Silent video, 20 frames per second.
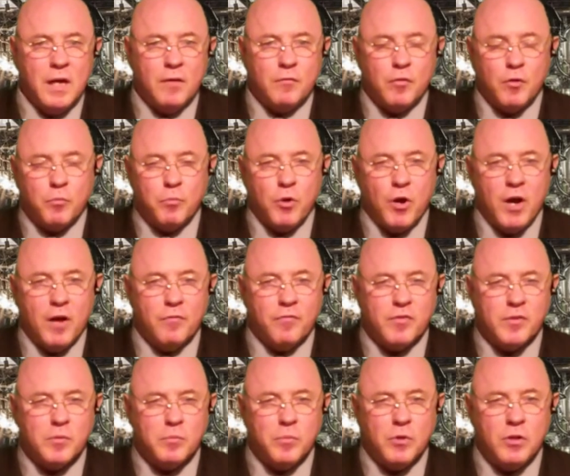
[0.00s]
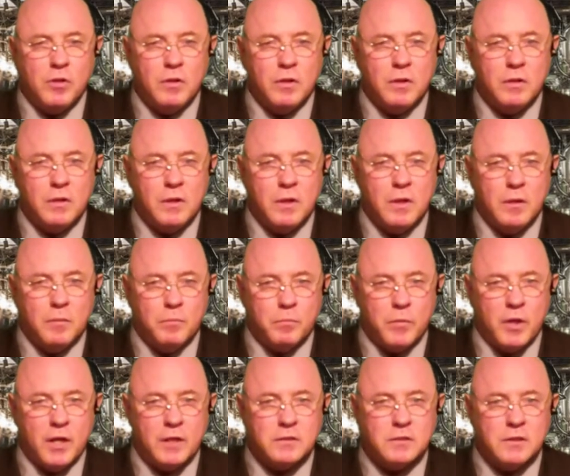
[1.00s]
Have a profitable
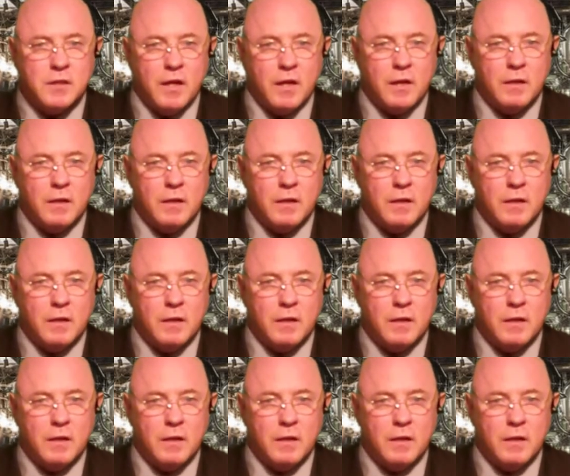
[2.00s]
and blessed